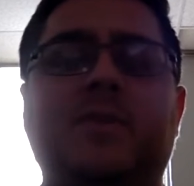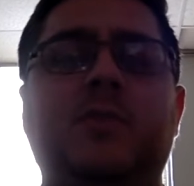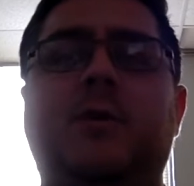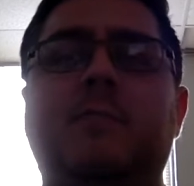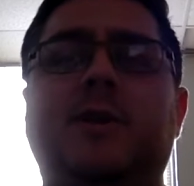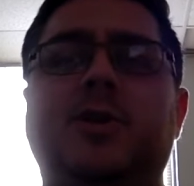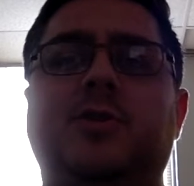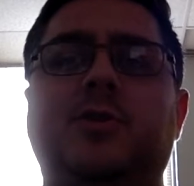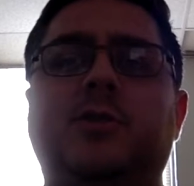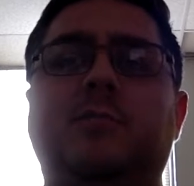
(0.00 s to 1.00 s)
You want to make
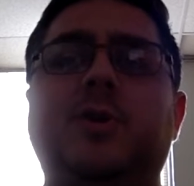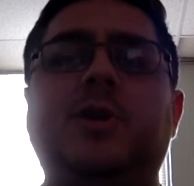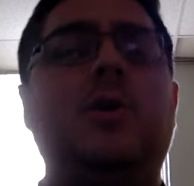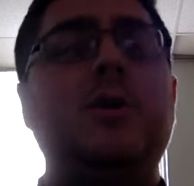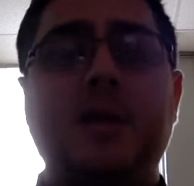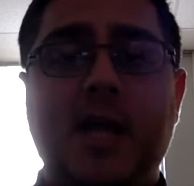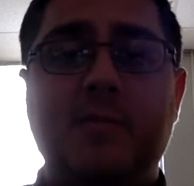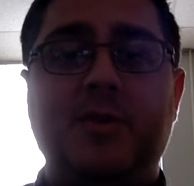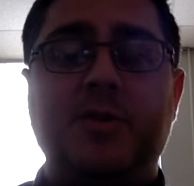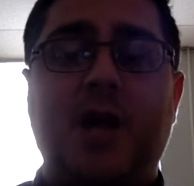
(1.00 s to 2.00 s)
sure that you put your
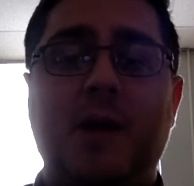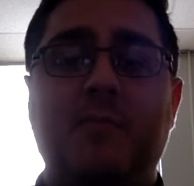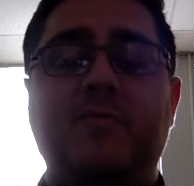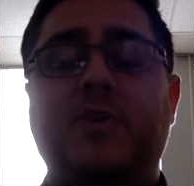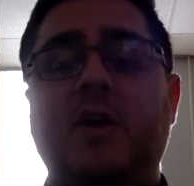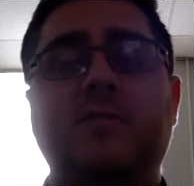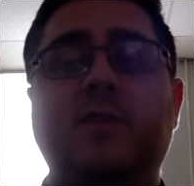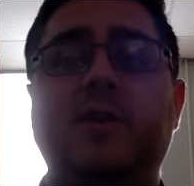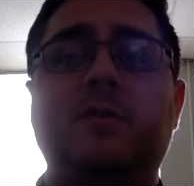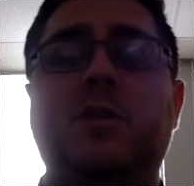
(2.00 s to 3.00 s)
name at the top of the cover
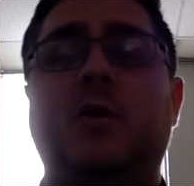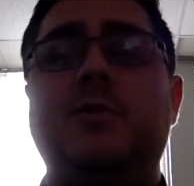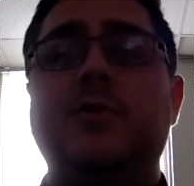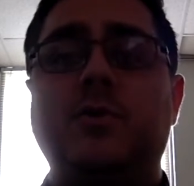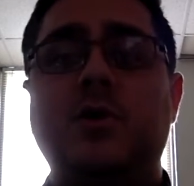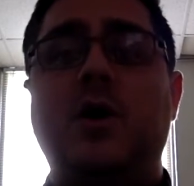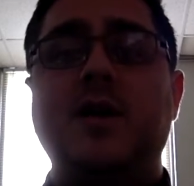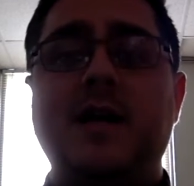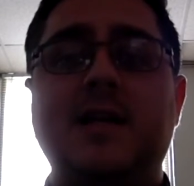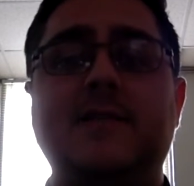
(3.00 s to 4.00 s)
letter along with your
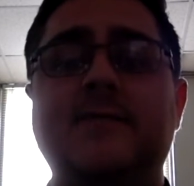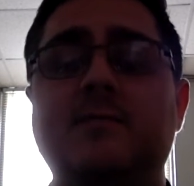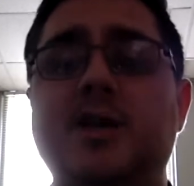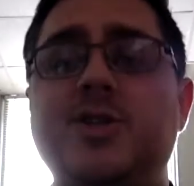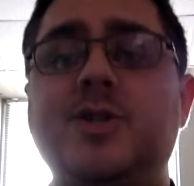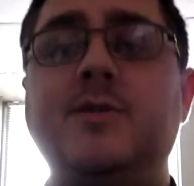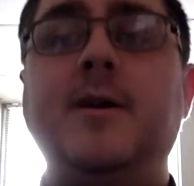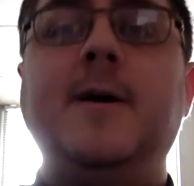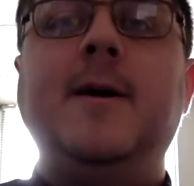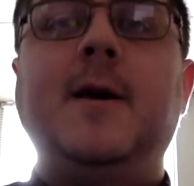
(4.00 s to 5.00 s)
contact information,
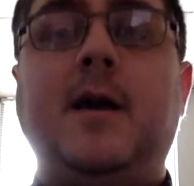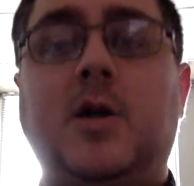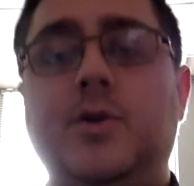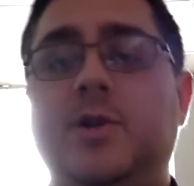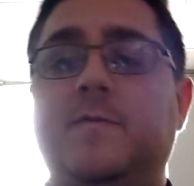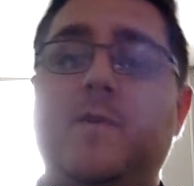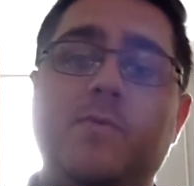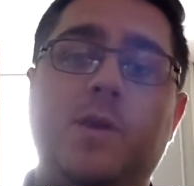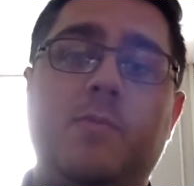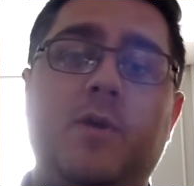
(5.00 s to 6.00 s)
including your
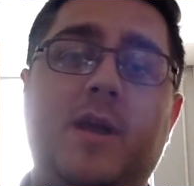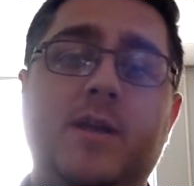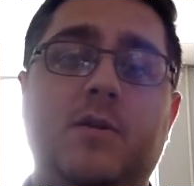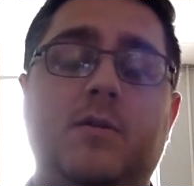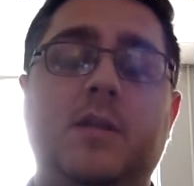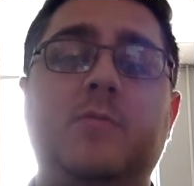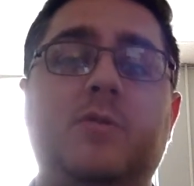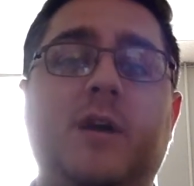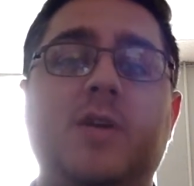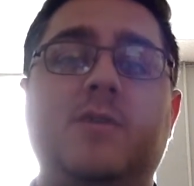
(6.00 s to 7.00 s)
phone number and your
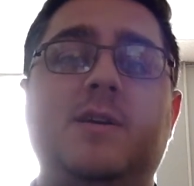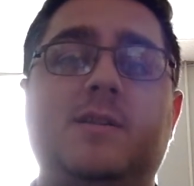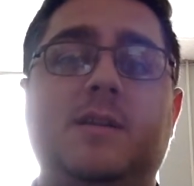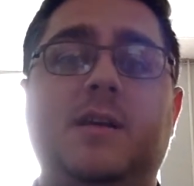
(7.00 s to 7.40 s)
email address,